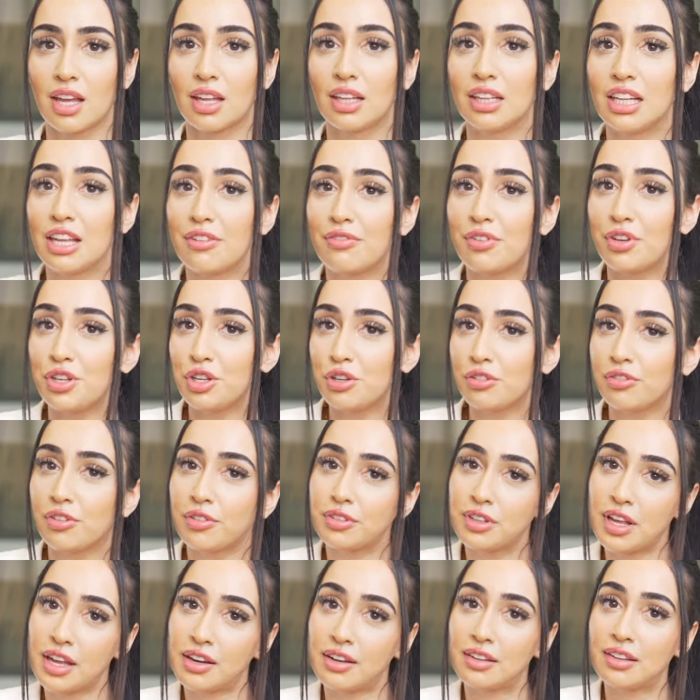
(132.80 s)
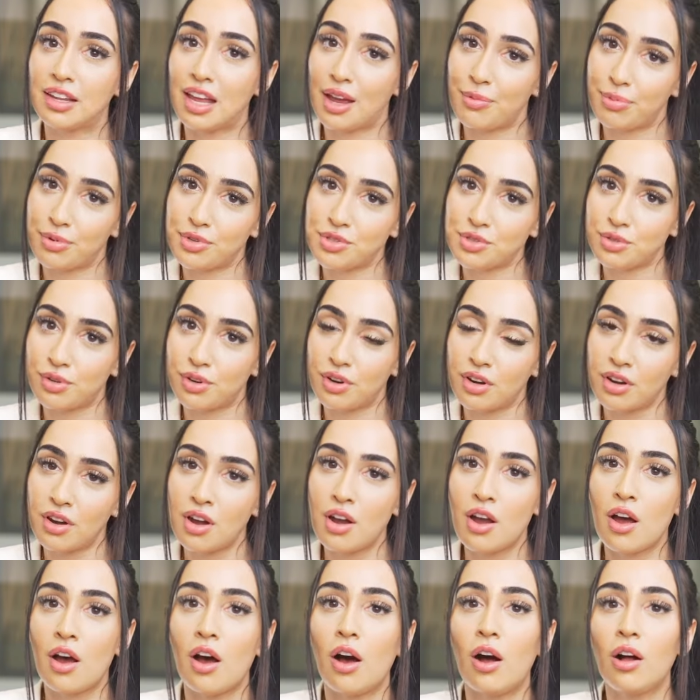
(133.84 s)
Live in Newfoundland and Labrador,
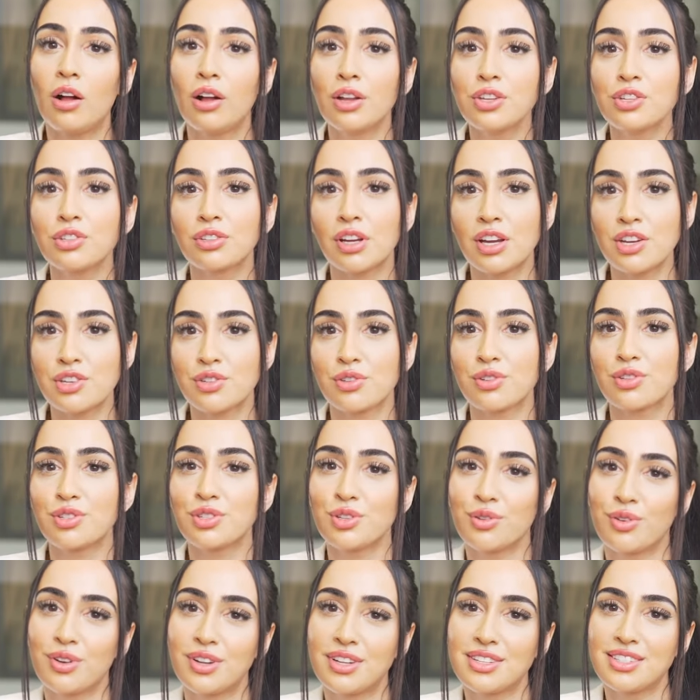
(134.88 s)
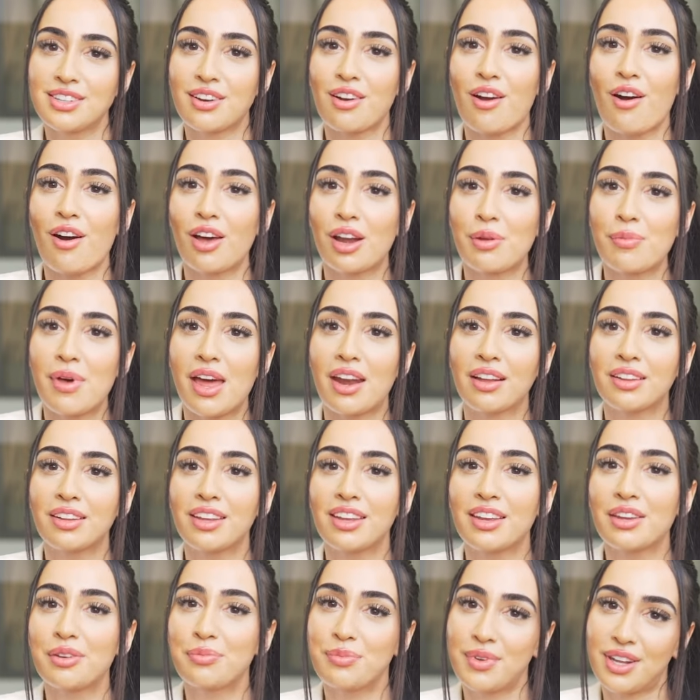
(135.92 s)
all international students are
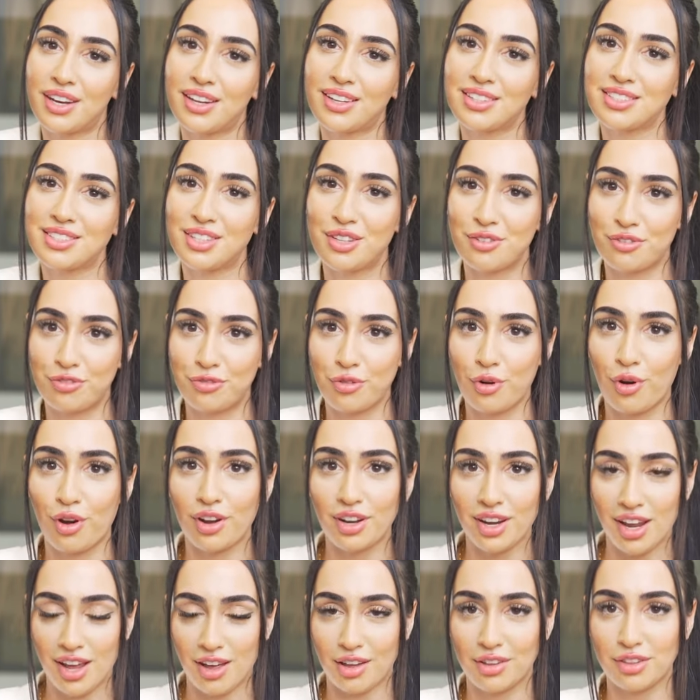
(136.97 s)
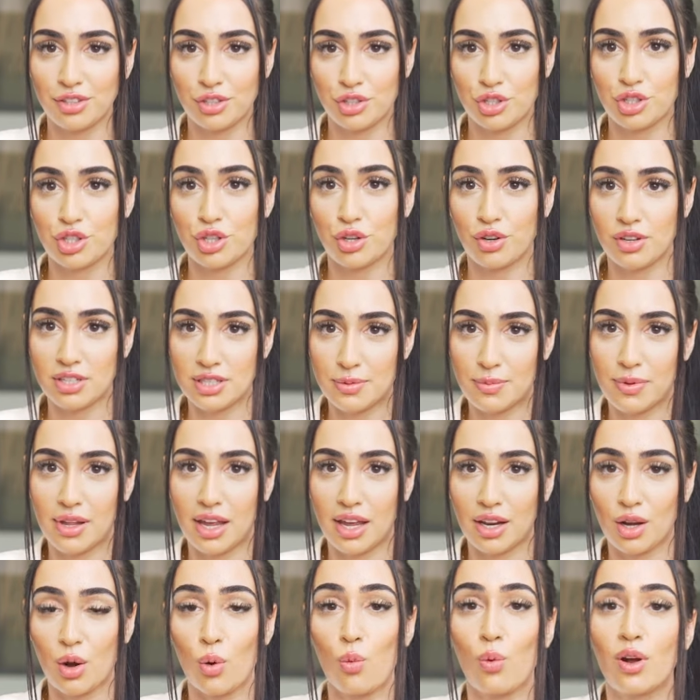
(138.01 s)
automatically admitted to the Foreign Health Insurance
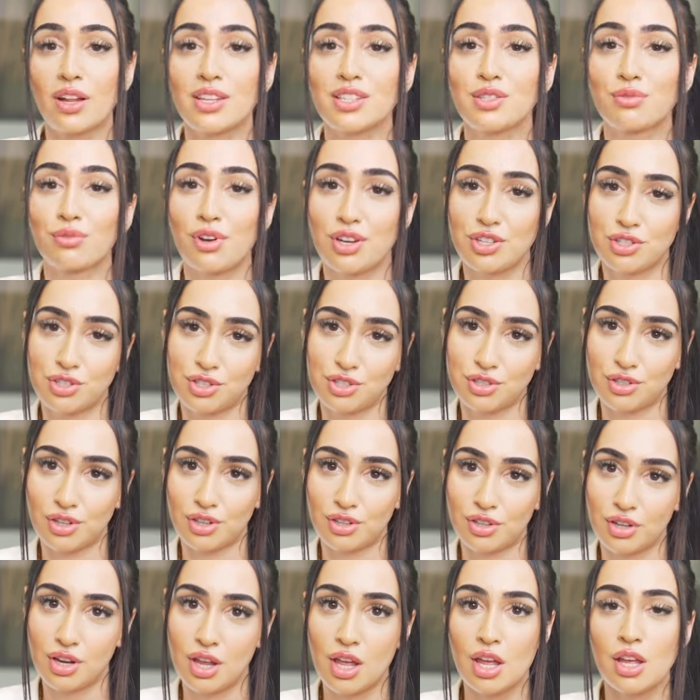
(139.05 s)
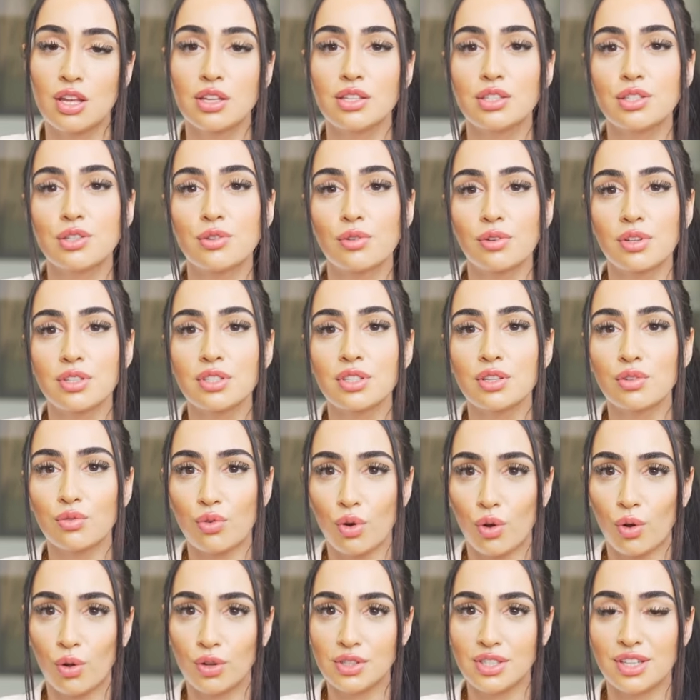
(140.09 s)
Plan once registered. Students
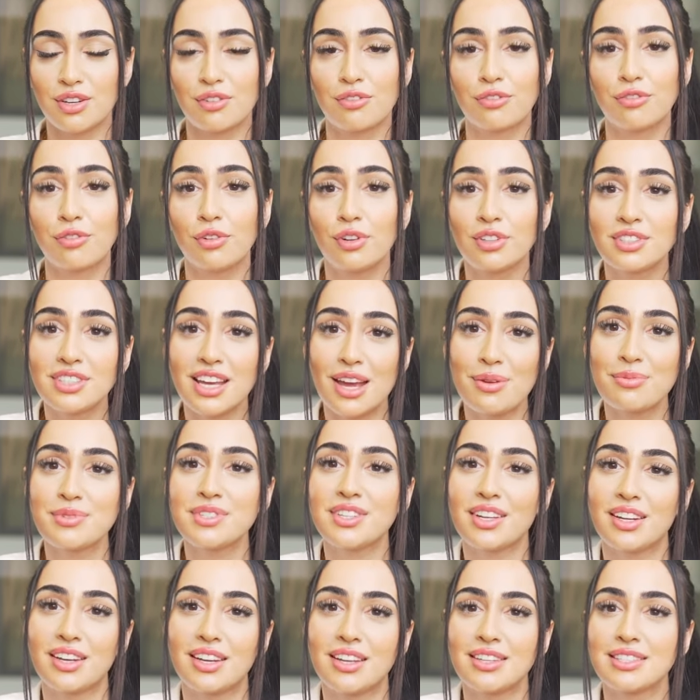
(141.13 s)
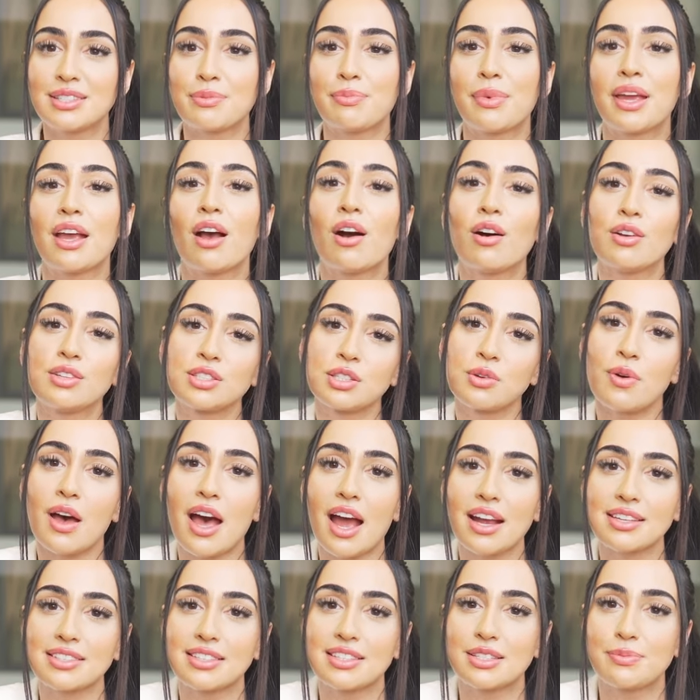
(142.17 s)
enrolled in full-time studies may also
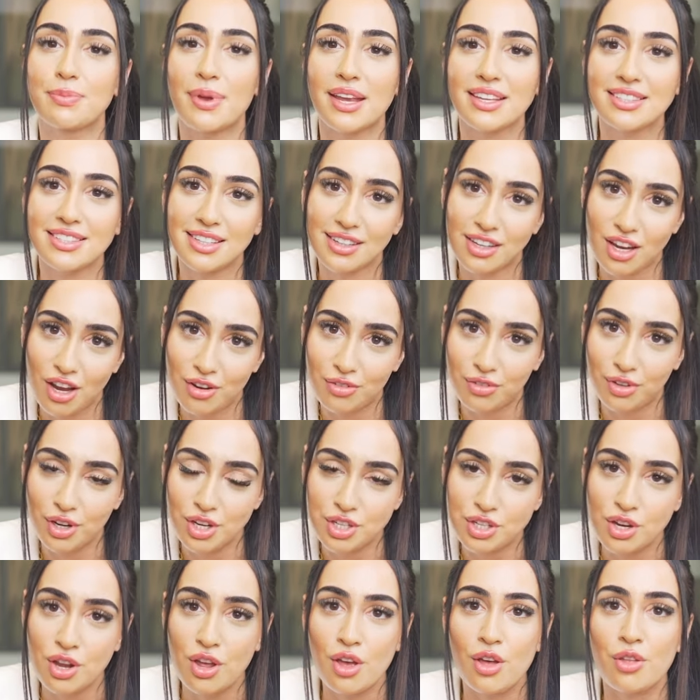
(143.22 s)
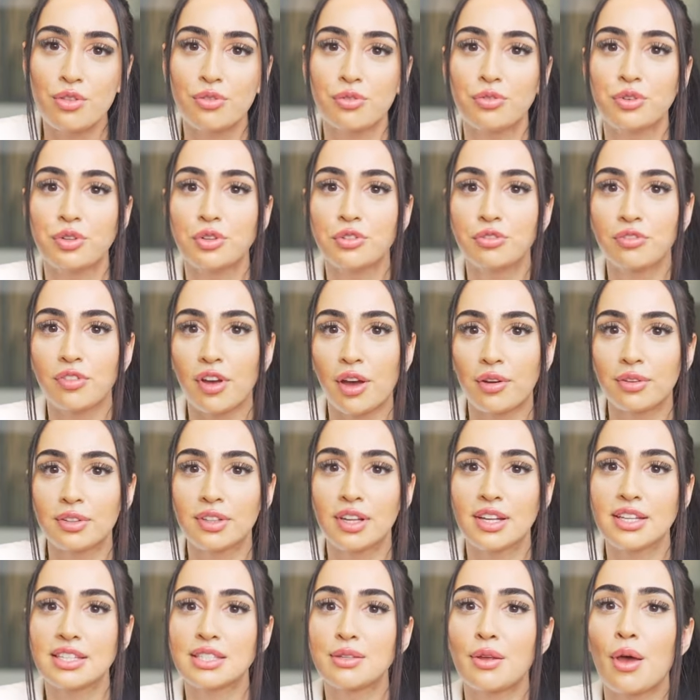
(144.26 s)
access basic coverage through
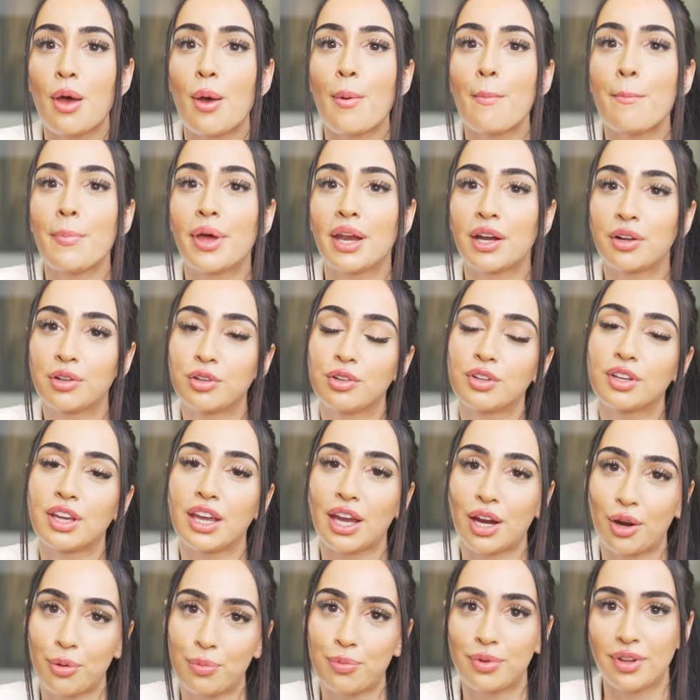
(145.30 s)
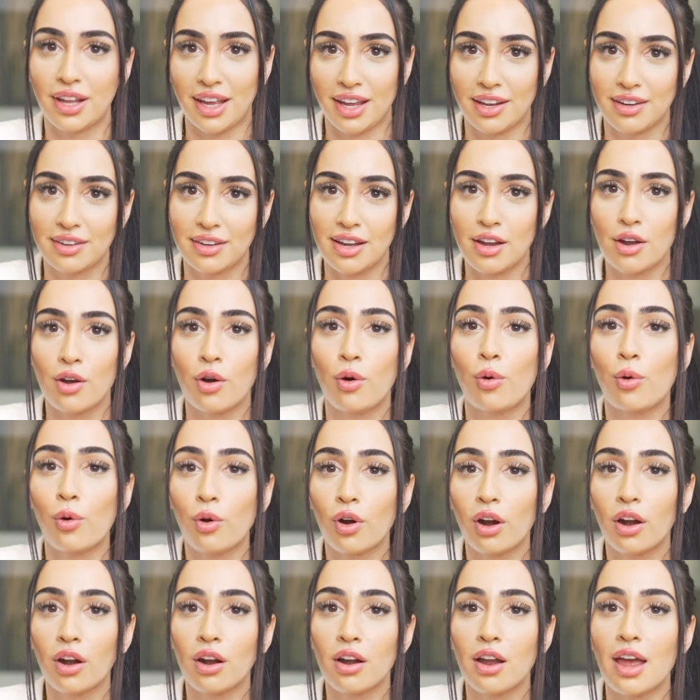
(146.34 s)
Newfoundland's Medical Care Plan,
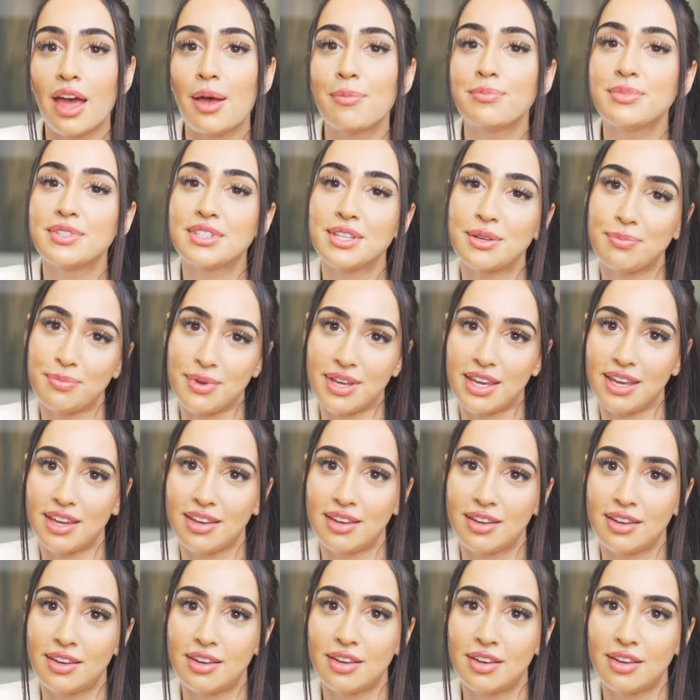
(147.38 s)
or MCP.